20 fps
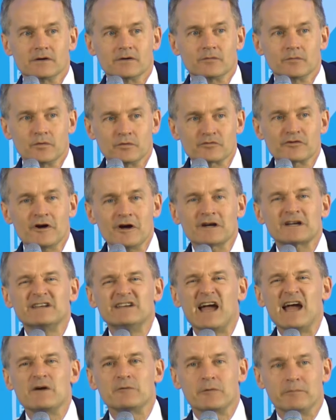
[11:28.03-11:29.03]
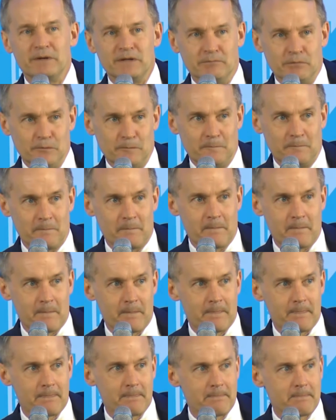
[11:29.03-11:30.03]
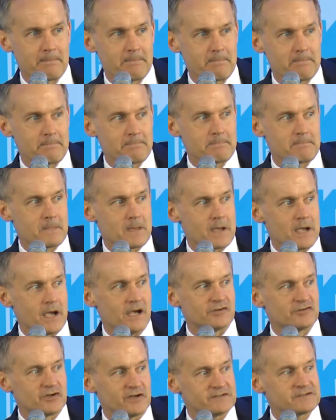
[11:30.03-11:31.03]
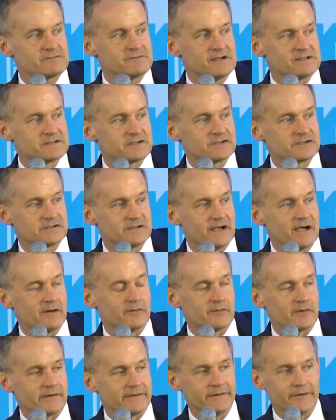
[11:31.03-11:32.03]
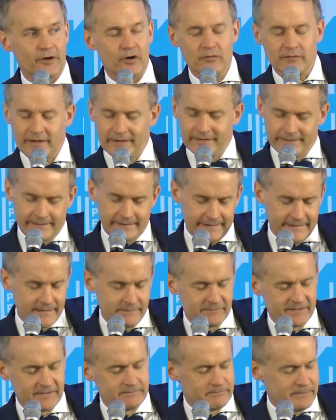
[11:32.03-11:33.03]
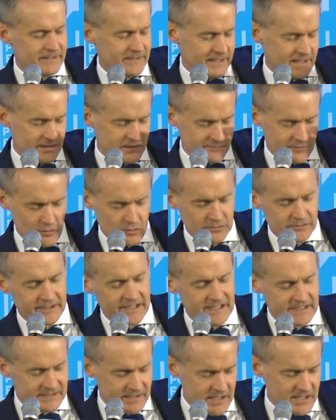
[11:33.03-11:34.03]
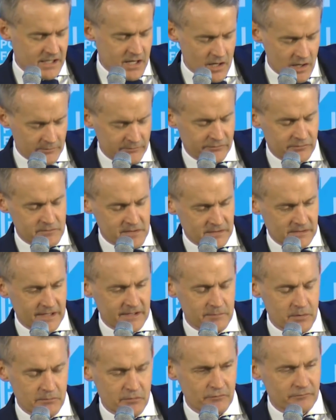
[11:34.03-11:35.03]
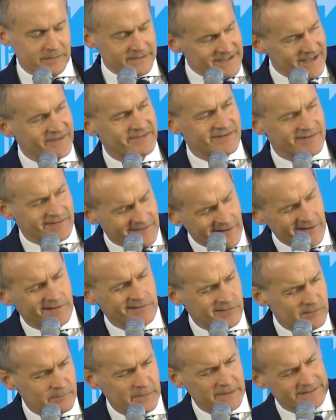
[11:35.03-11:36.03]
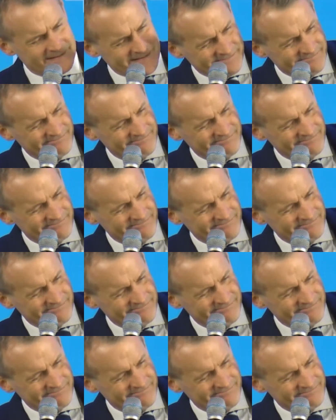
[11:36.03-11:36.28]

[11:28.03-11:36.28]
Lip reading: We were talking down to people. And just transition now, and I keep getting told it comes from the labor movement. Yes, it does, but